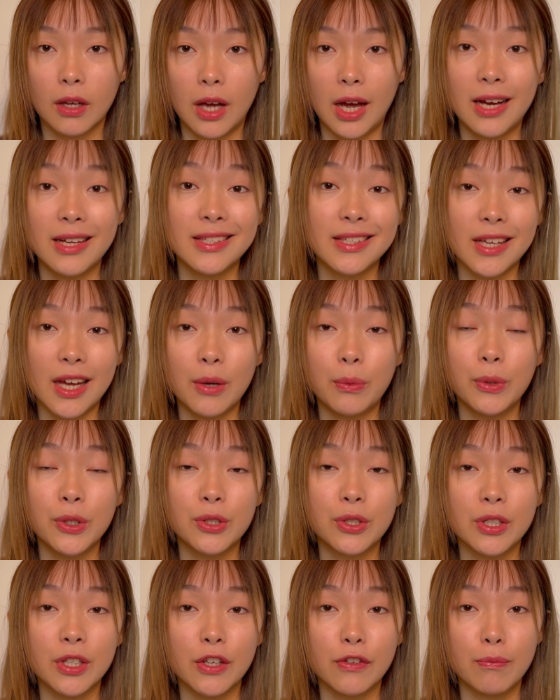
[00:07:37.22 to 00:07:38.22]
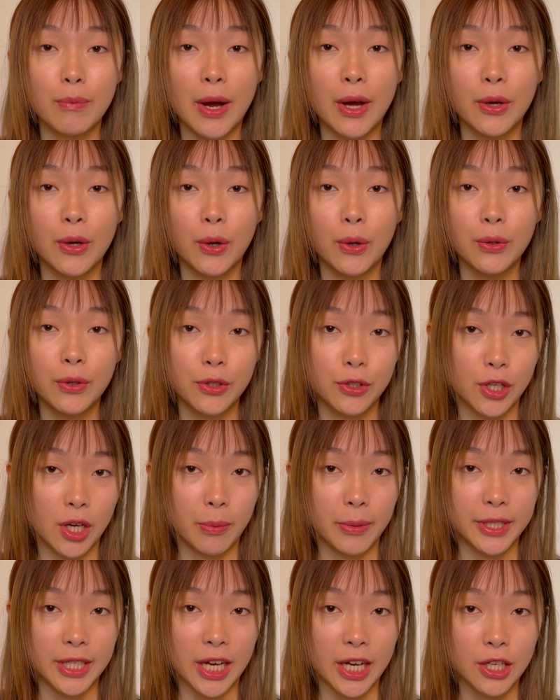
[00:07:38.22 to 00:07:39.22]
Hence, I wish to give my own
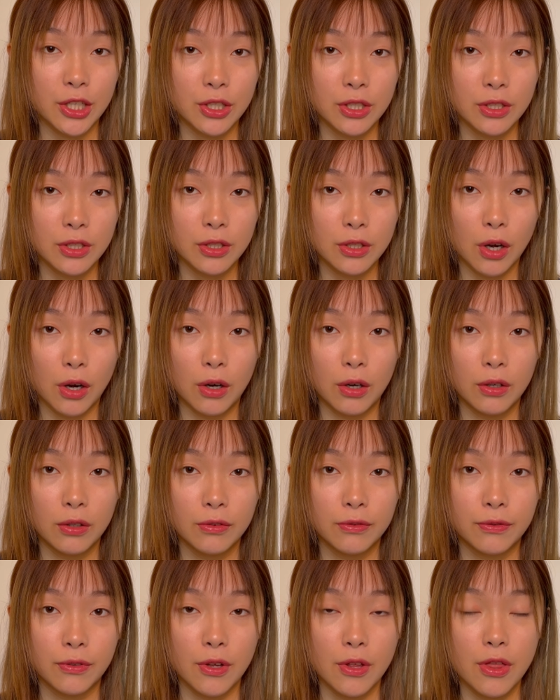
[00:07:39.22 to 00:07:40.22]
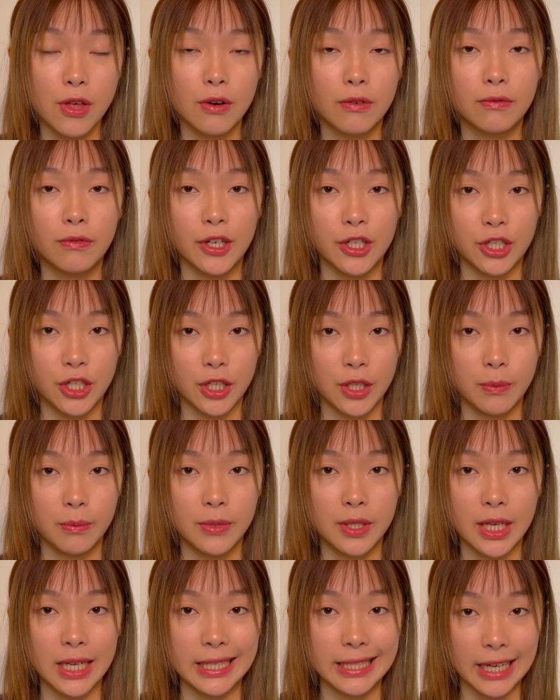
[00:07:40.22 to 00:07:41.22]
interpretation of the
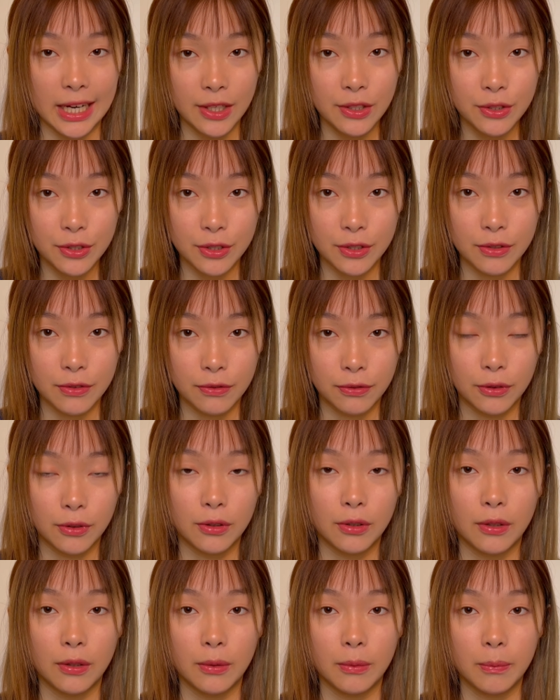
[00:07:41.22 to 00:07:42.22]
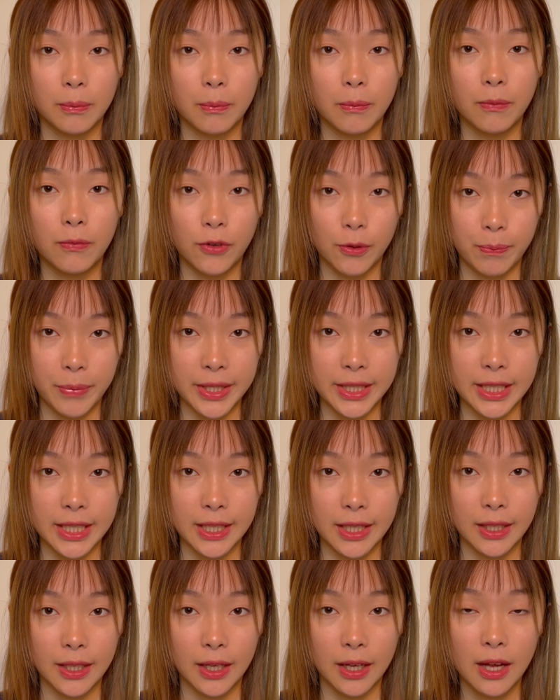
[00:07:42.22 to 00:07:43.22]
regime's intention for
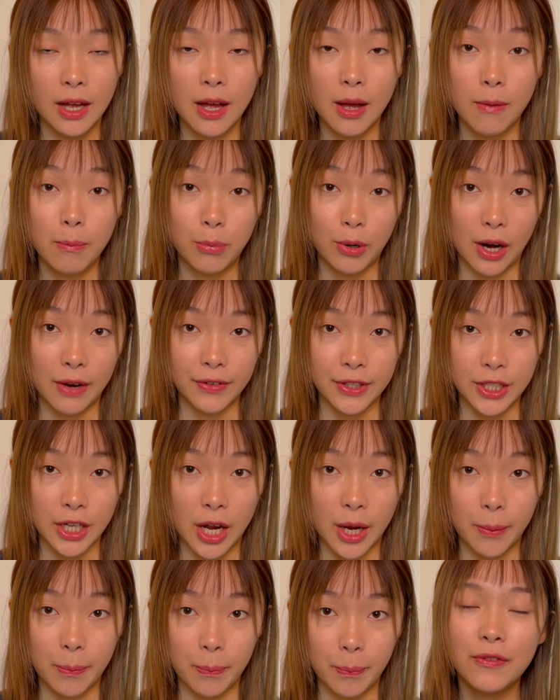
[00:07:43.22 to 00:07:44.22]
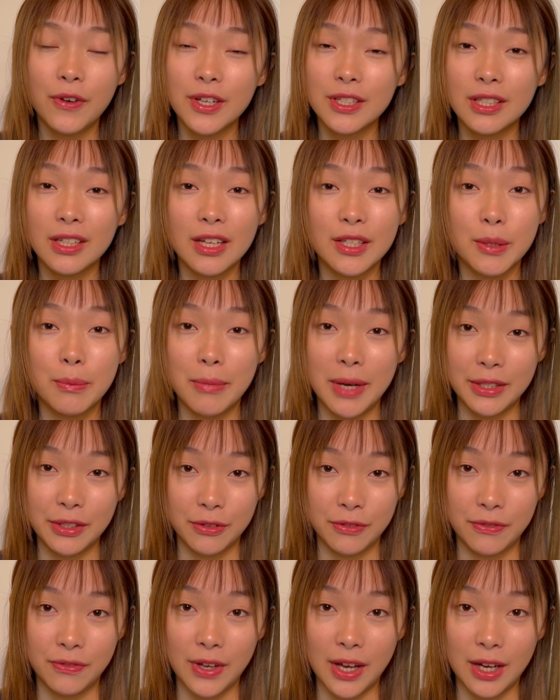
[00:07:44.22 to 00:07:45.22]
forbidding private time. Firstly, as a
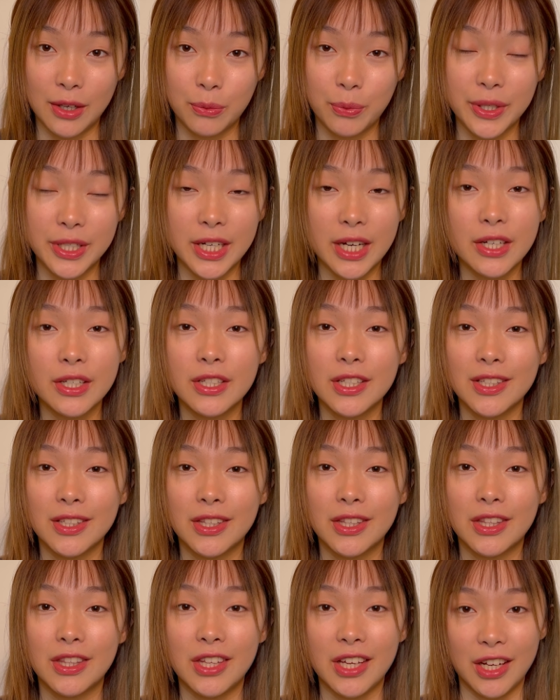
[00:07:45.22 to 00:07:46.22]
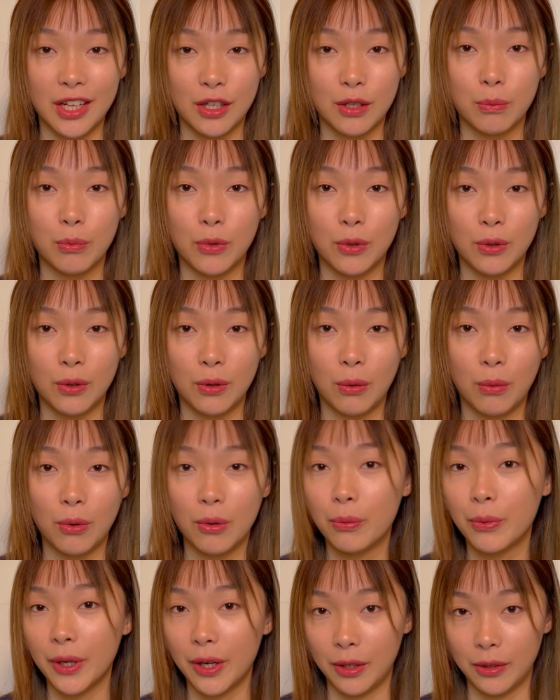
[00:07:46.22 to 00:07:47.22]
matter of fact, we tend to think more
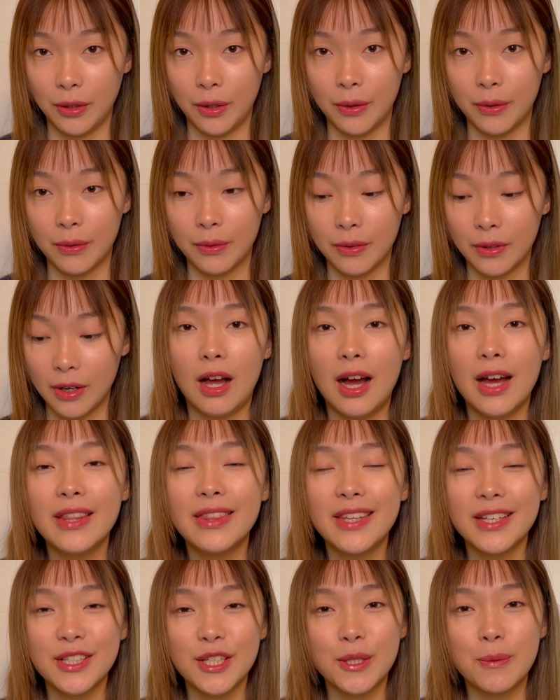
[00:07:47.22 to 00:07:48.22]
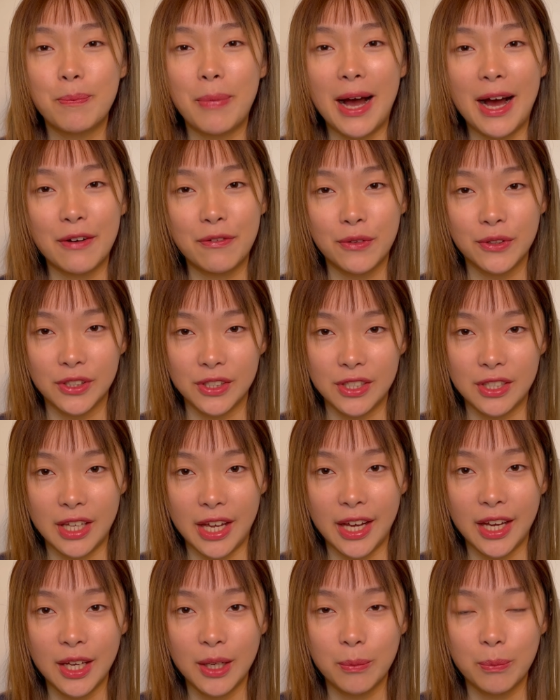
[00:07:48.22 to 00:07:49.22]
when we're alone. And this is bad for the
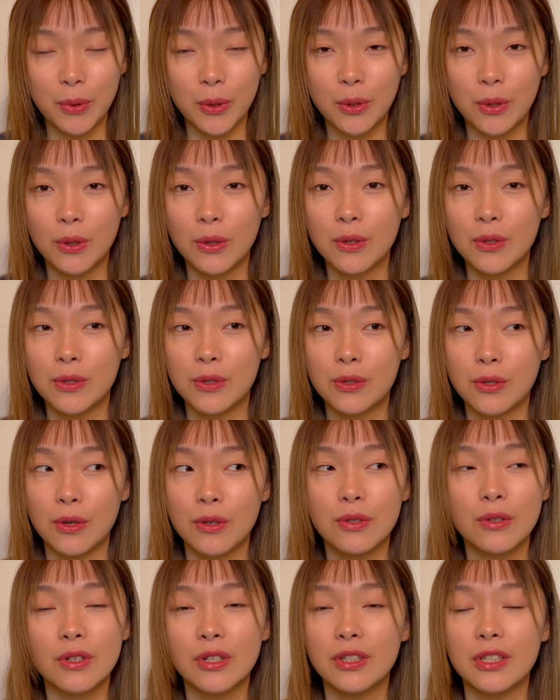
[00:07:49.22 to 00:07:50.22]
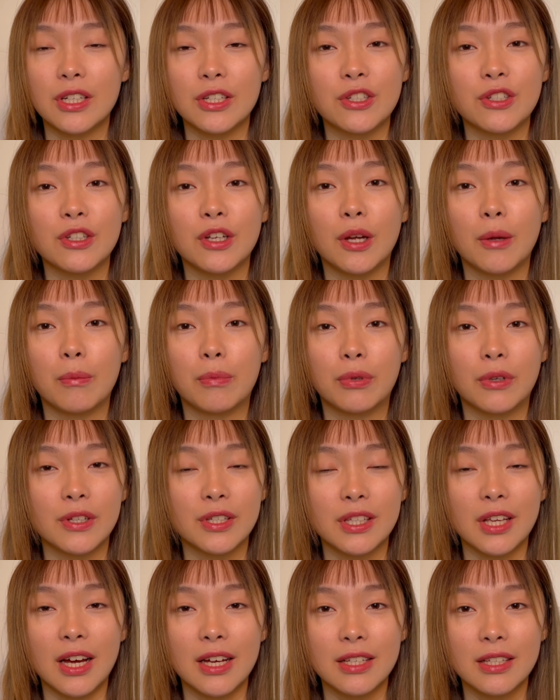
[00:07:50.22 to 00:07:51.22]
state because social conditioning
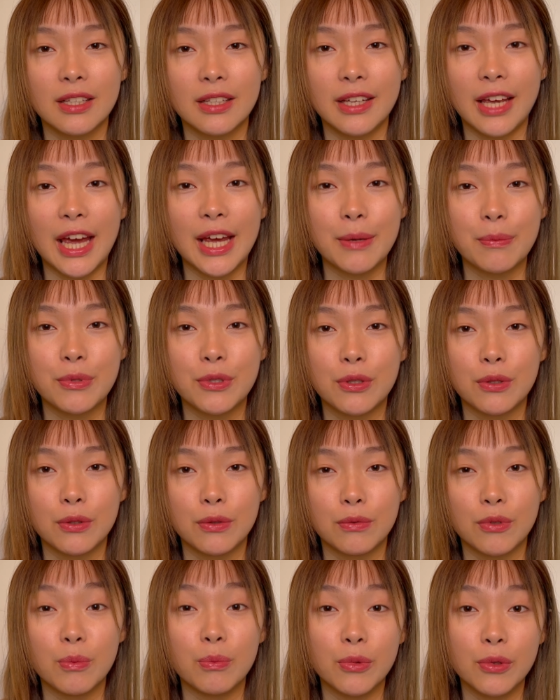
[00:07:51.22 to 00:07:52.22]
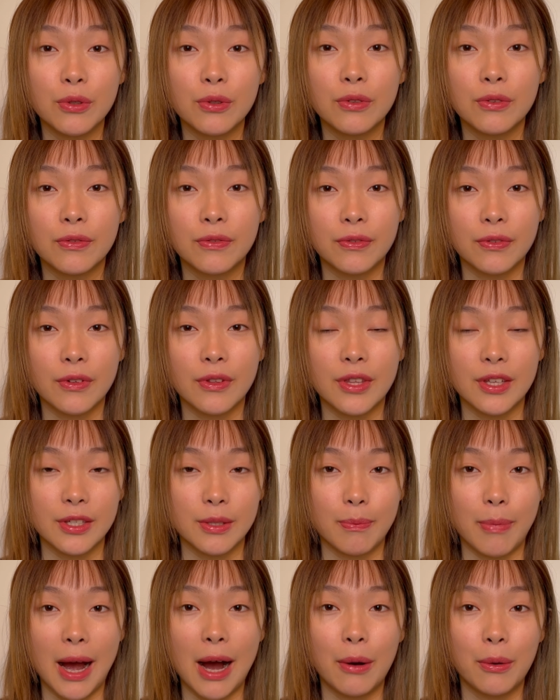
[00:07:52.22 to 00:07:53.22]
precisely aims to remove this
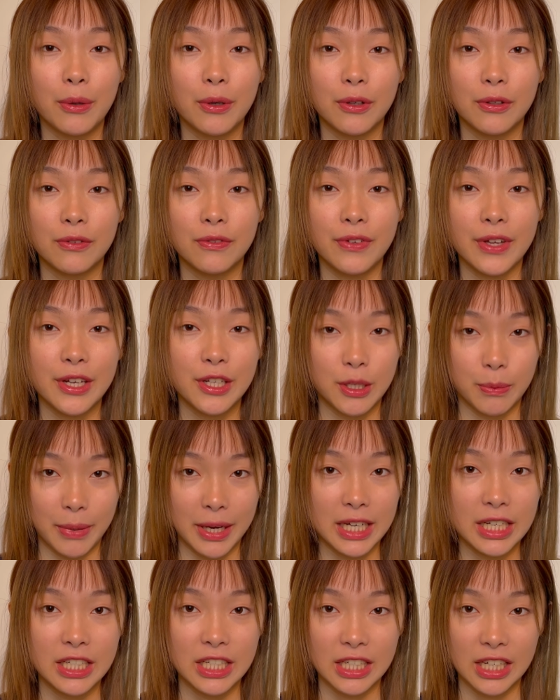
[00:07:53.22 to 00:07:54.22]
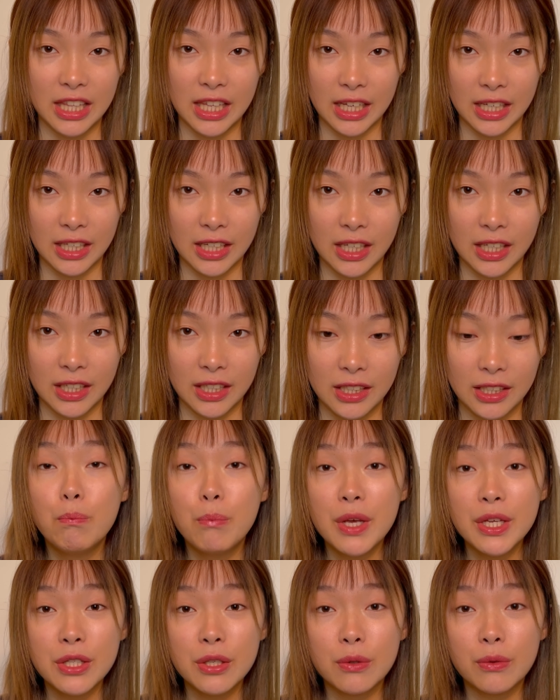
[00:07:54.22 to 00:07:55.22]
power of independent thinking.
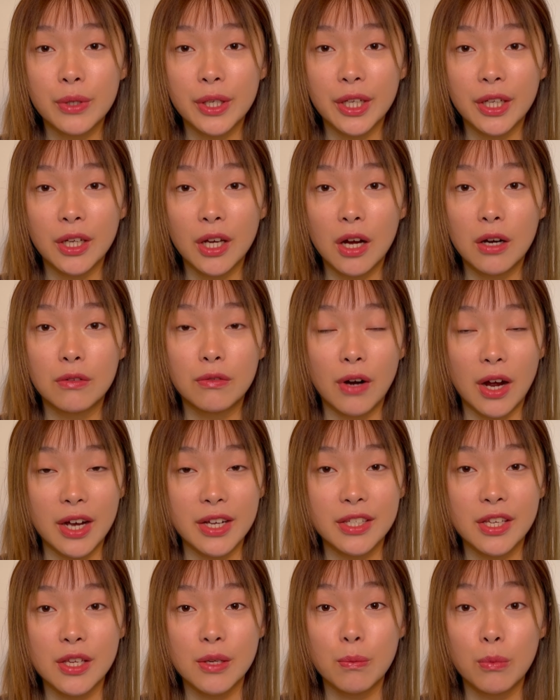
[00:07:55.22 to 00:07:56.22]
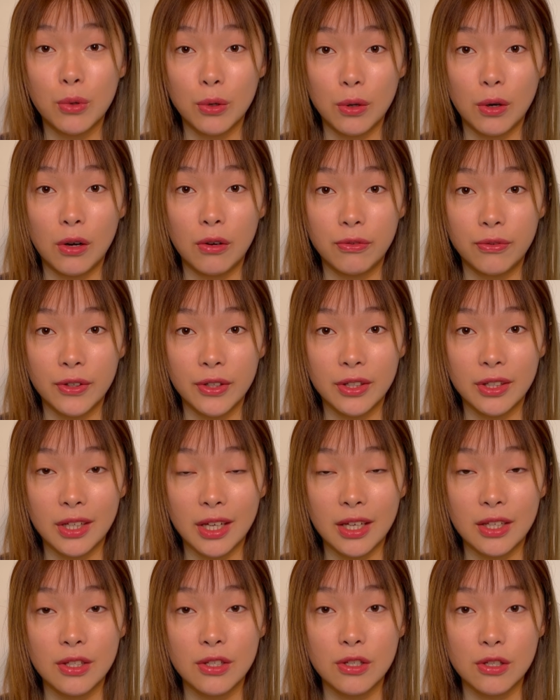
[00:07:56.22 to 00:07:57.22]
Misery arises more often
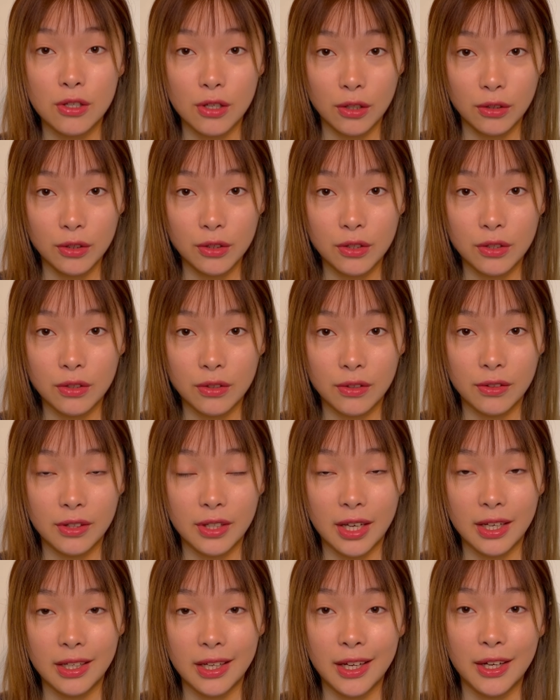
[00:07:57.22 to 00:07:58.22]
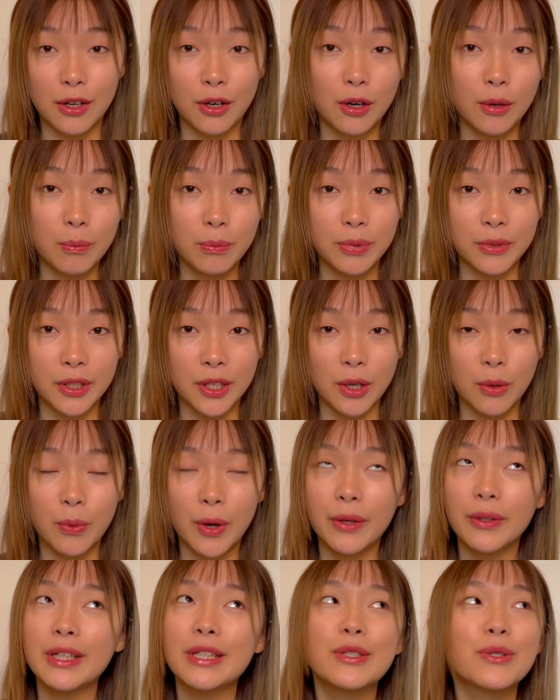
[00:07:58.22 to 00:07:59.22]
in solitude than in company,
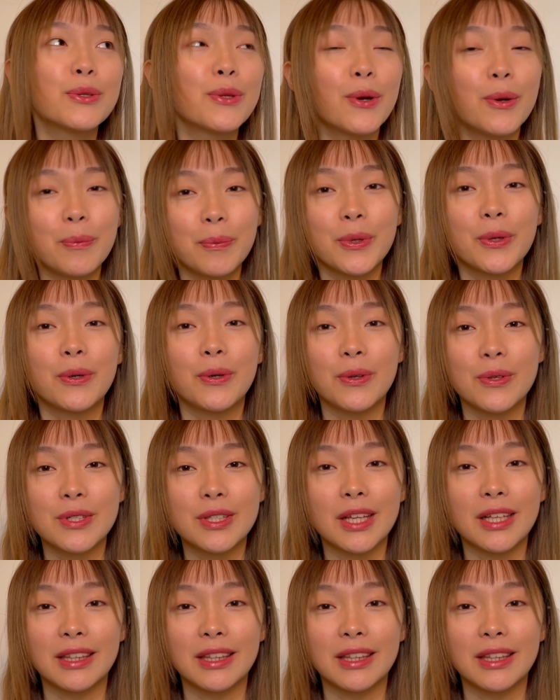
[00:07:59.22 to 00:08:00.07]
while it's not because the